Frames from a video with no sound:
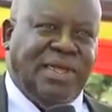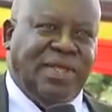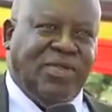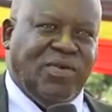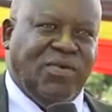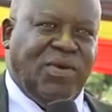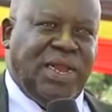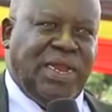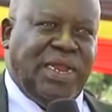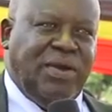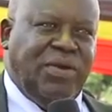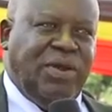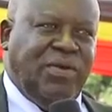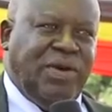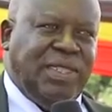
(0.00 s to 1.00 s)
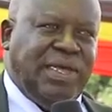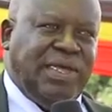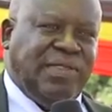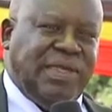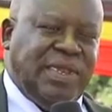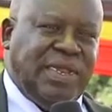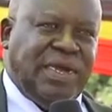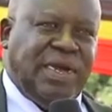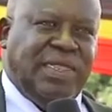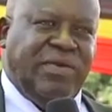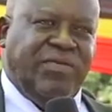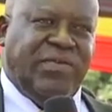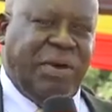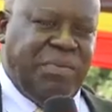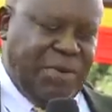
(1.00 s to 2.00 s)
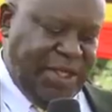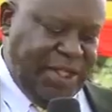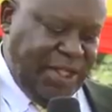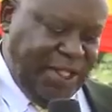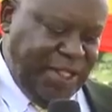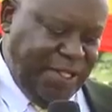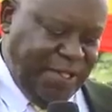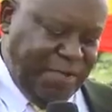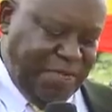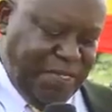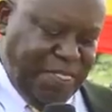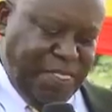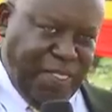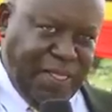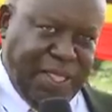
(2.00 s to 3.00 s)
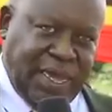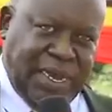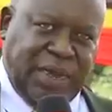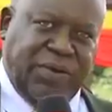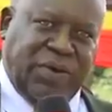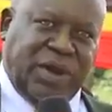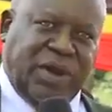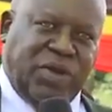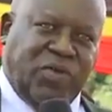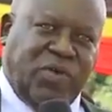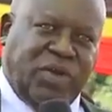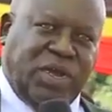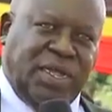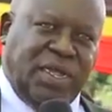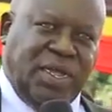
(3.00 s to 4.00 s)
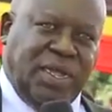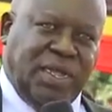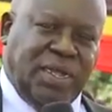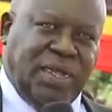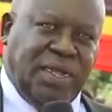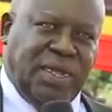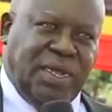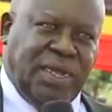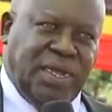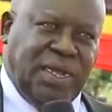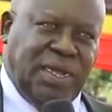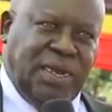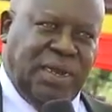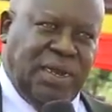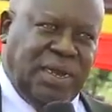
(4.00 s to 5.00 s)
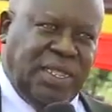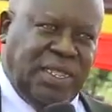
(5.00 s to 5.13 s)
So one day they were just sitting as a family and they were recruiting in